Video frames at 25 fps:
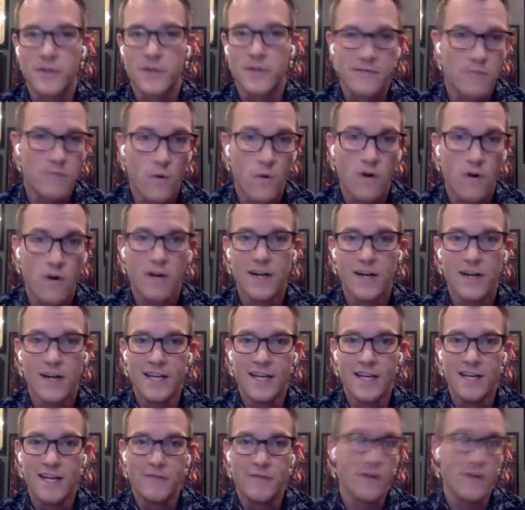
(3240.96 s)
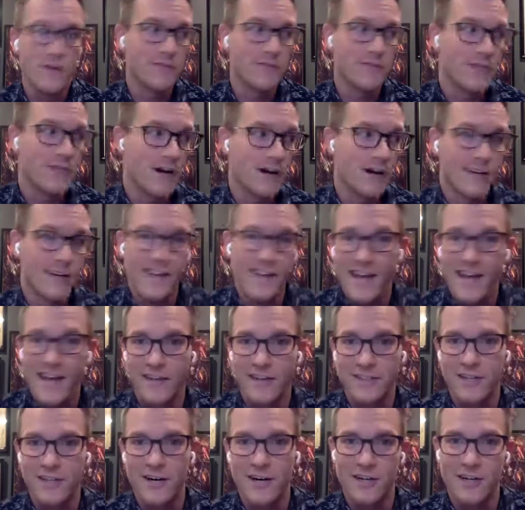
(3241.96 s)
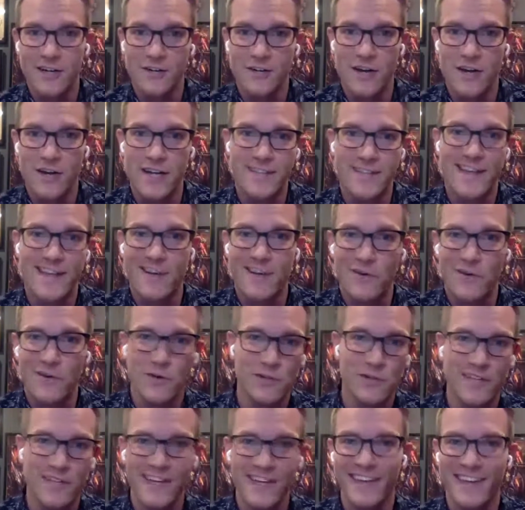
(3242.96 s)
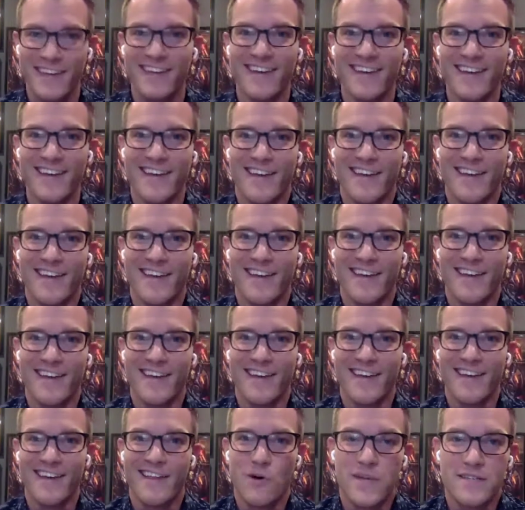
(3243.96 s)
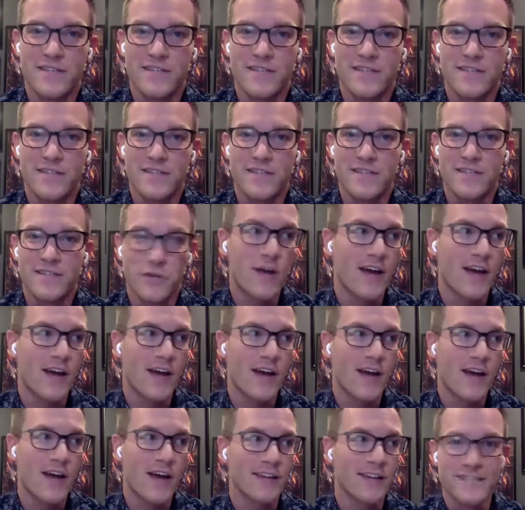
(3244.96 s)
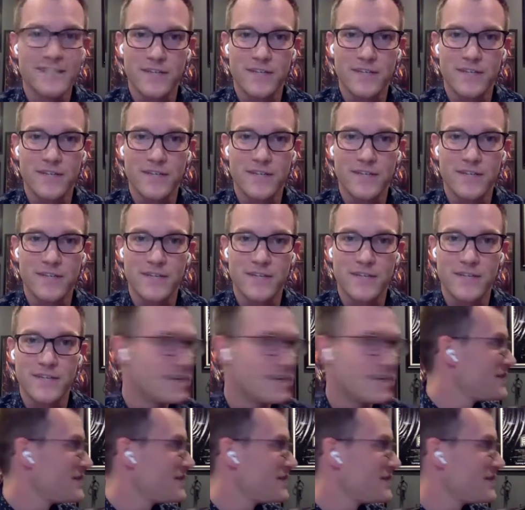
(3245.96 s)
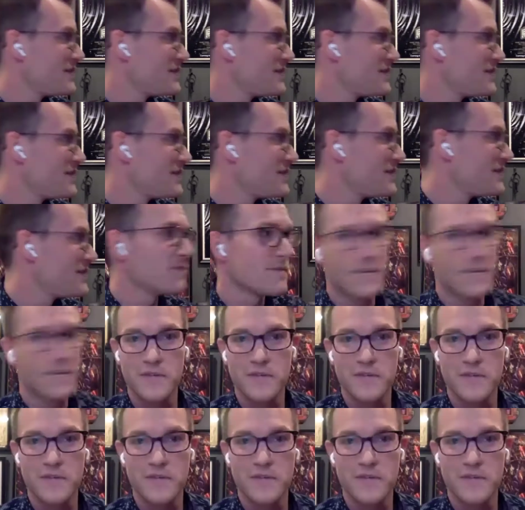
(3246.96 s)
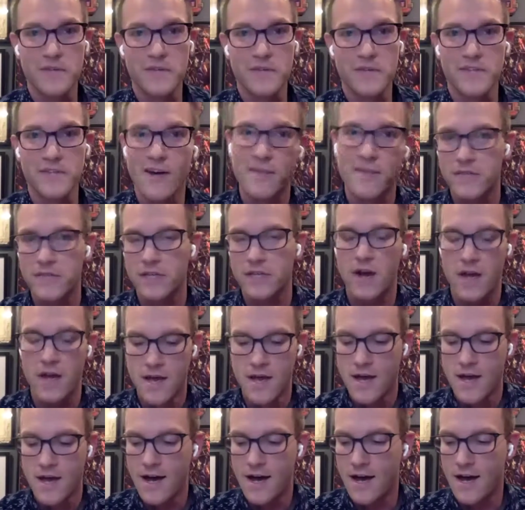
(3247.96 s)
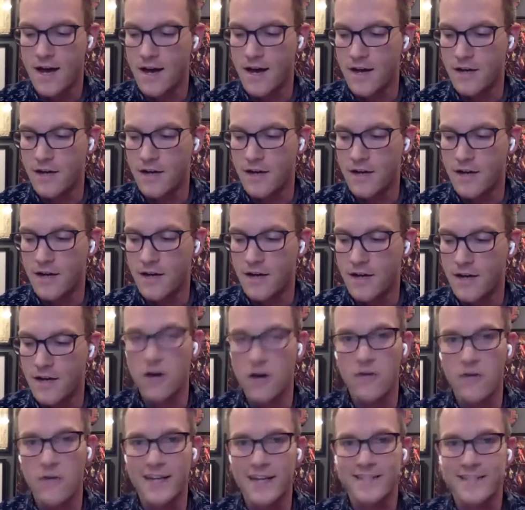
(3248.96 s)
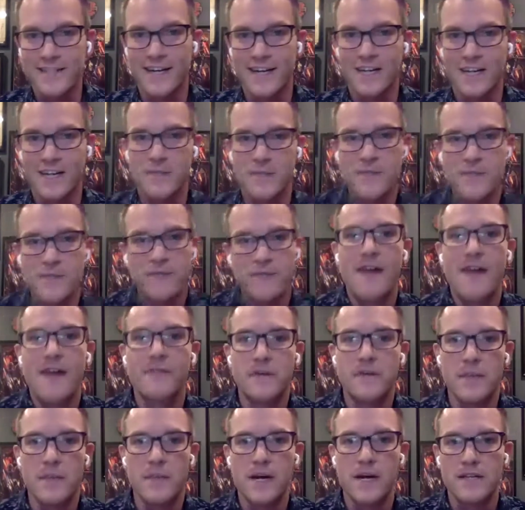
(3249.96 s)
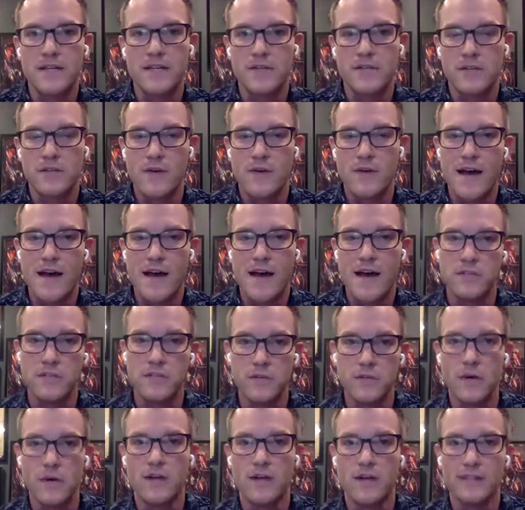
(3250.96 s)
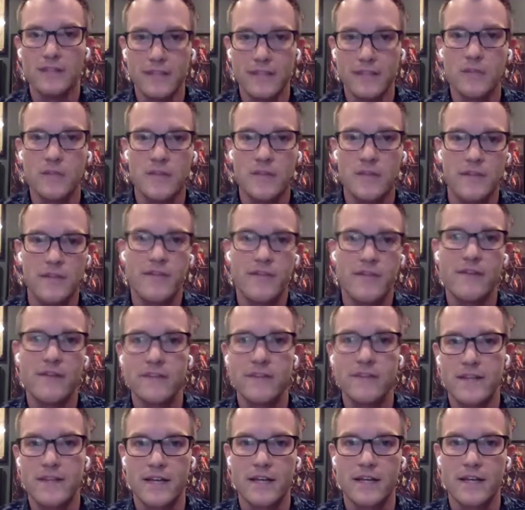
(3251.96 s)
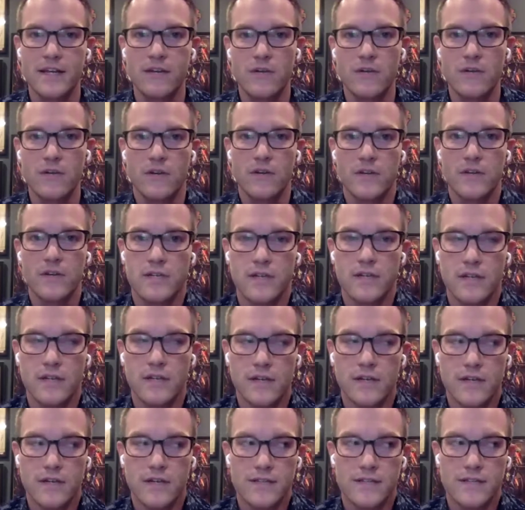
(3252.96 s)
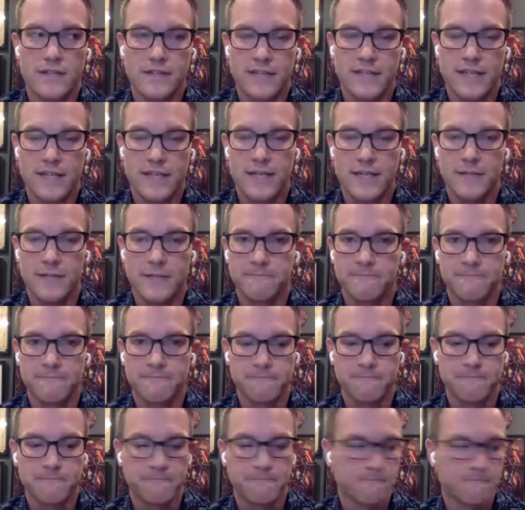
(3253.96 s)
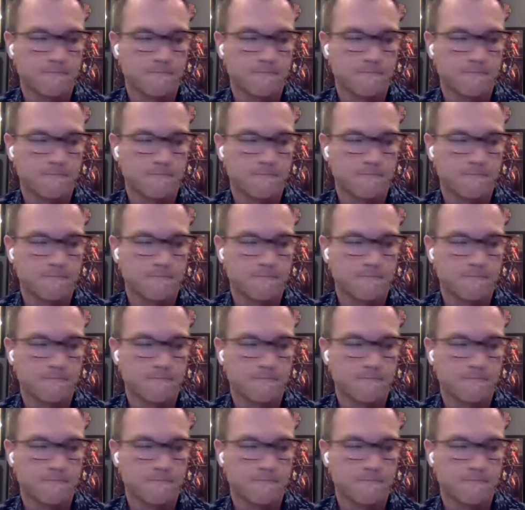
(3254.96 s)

you even more if you have a dog and they have a dog, right? It's that whole like that whole piece of when you're going on a listing presentation and you see somebody plays music. Oh, I play music, right? Uh, just know that it's not going to be for everybody, so you have to do a little bit of everything in order to to lean in